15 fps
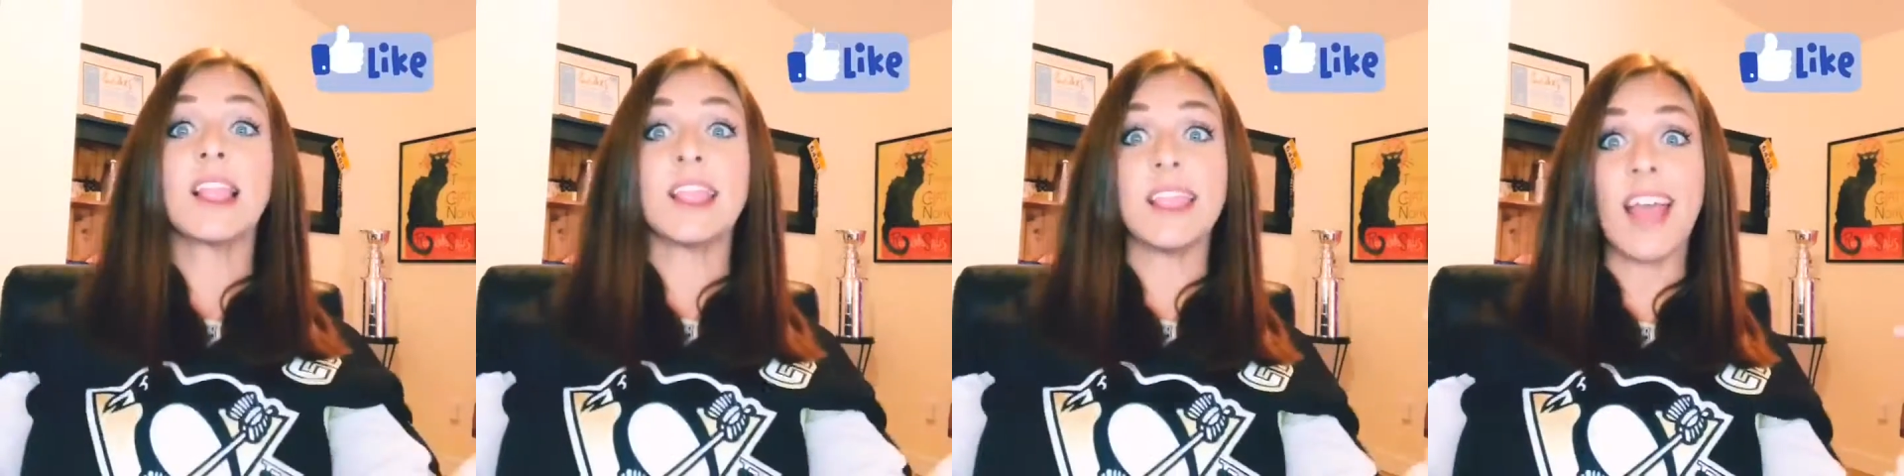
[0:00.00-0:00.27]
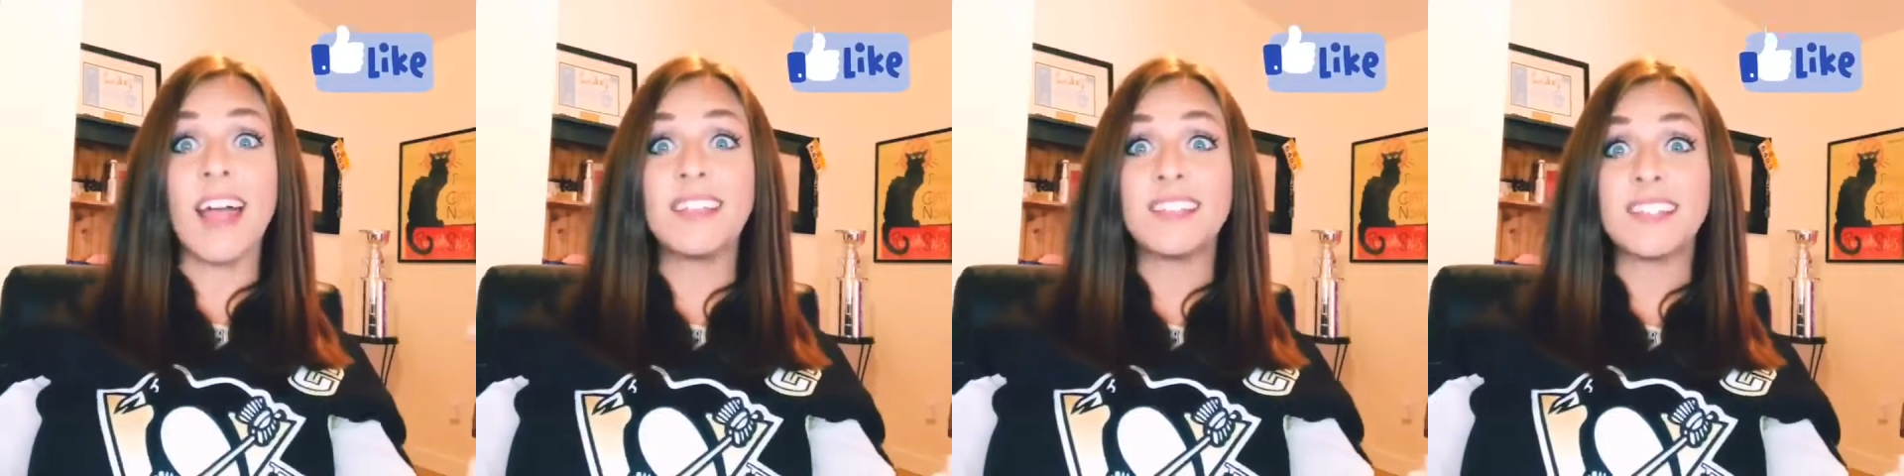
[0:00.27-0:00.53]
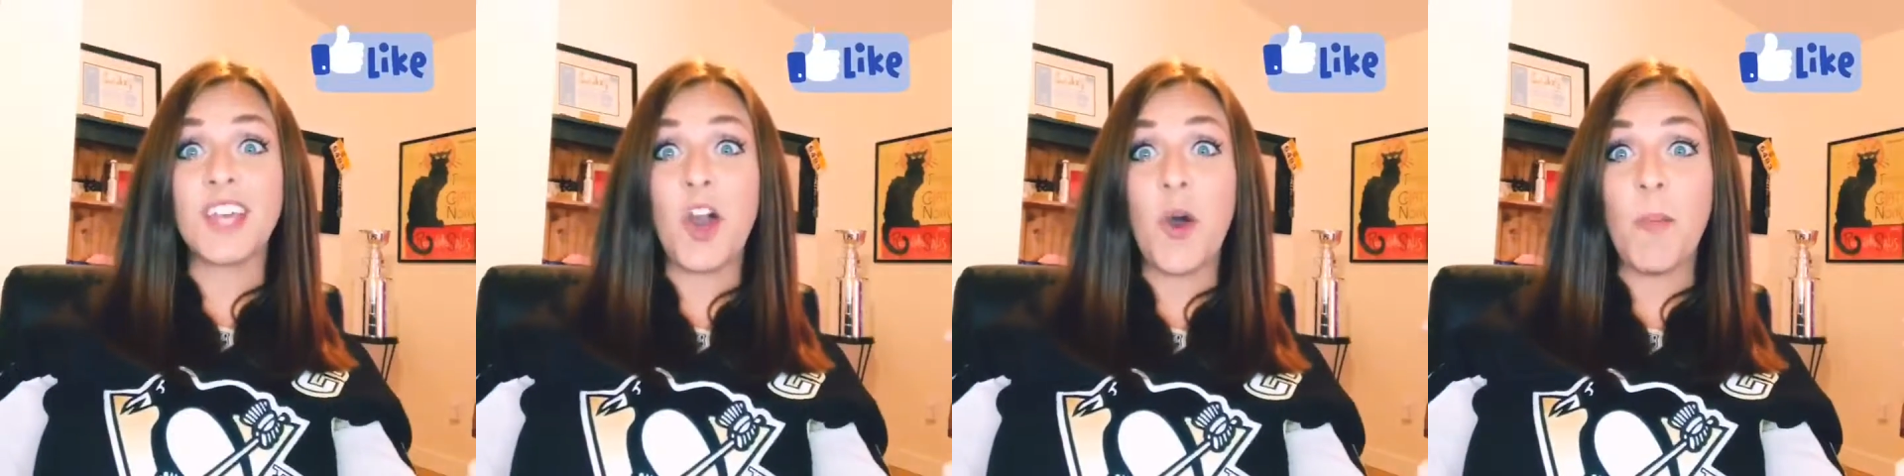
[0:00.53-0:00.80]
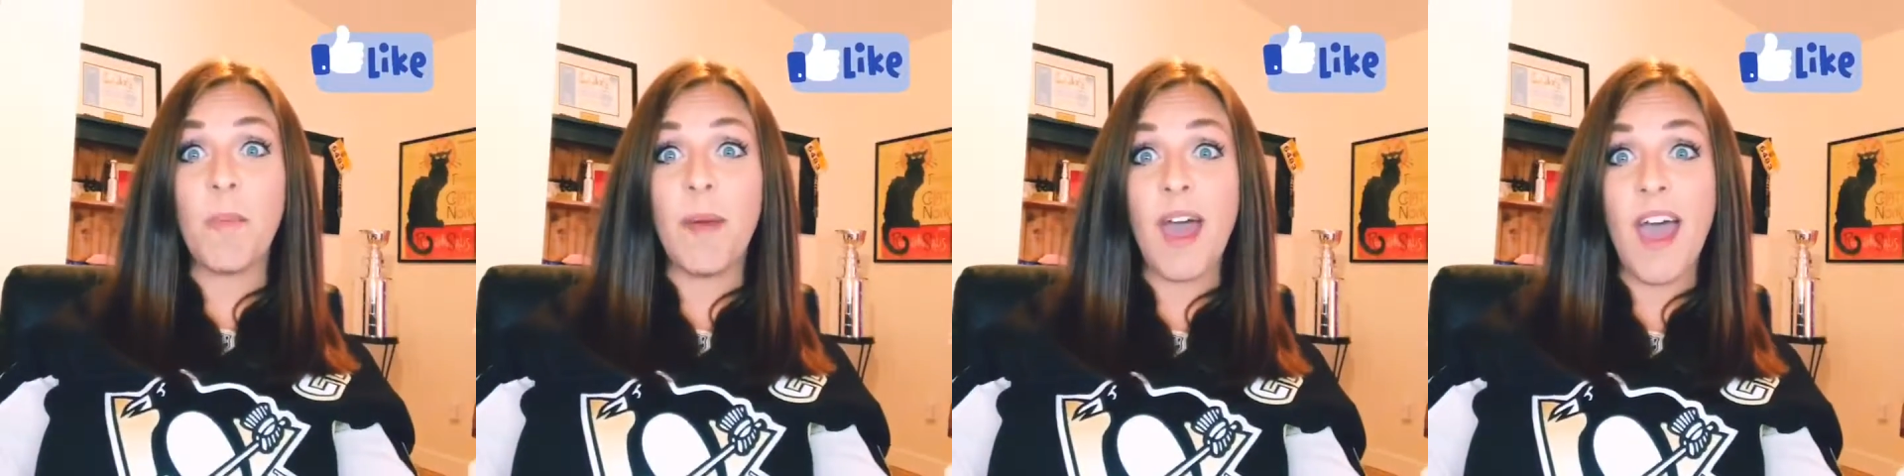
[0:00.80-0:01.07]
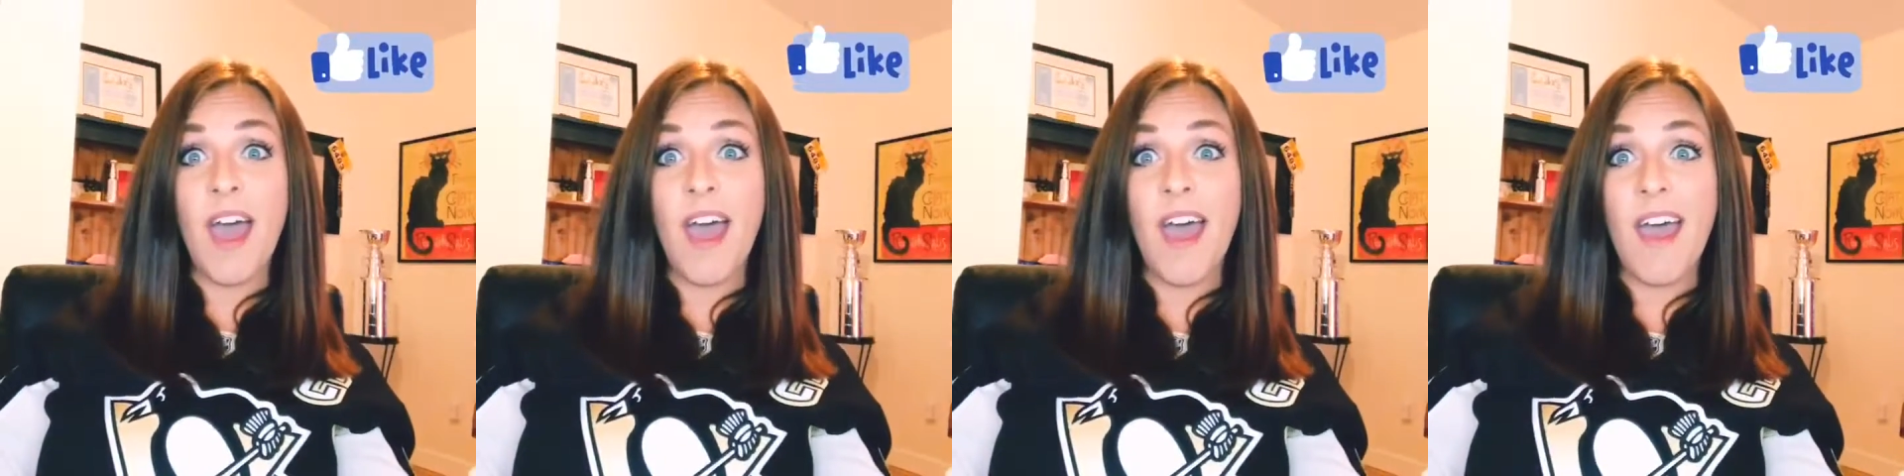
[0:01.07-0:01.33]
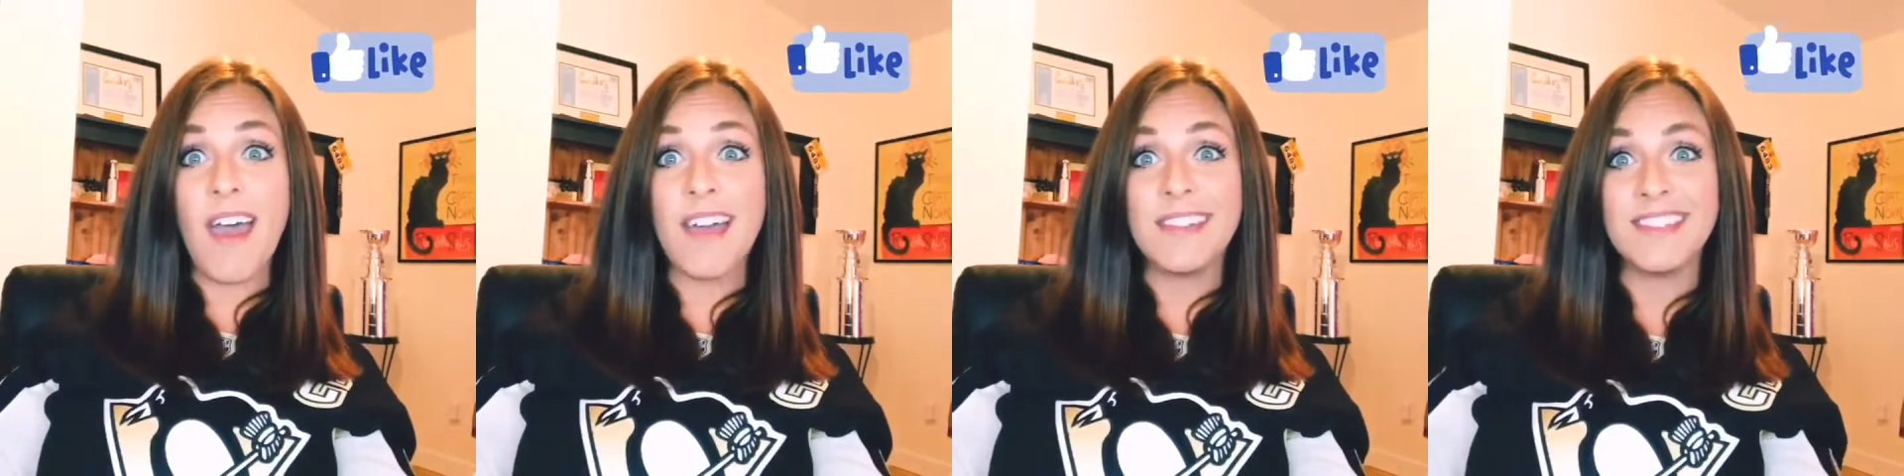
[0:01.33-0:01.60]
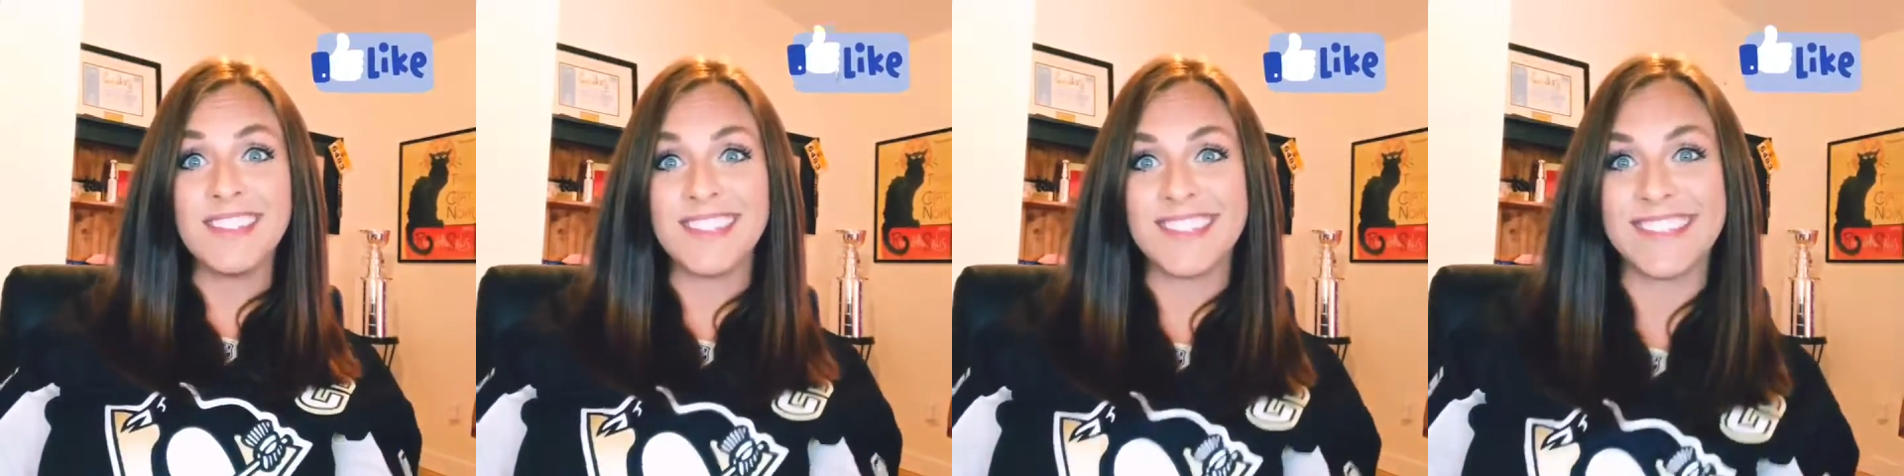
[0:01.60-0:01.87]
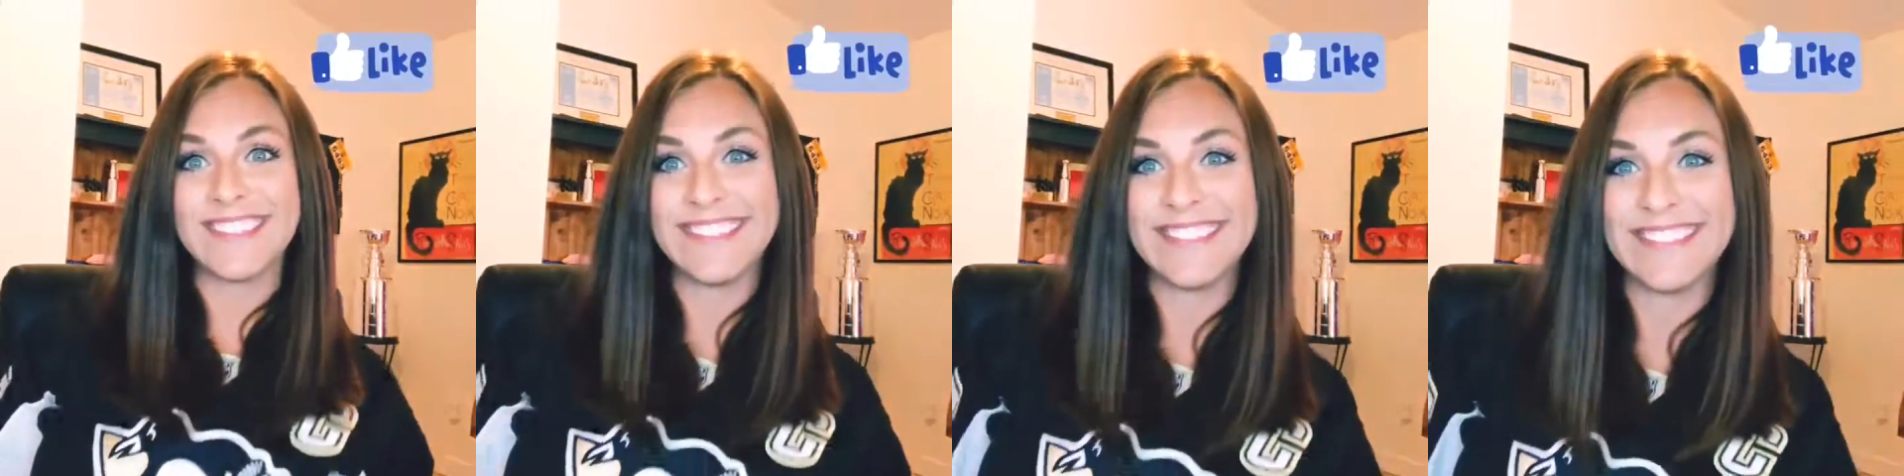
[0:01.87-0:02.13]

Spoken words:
let's go, Bens!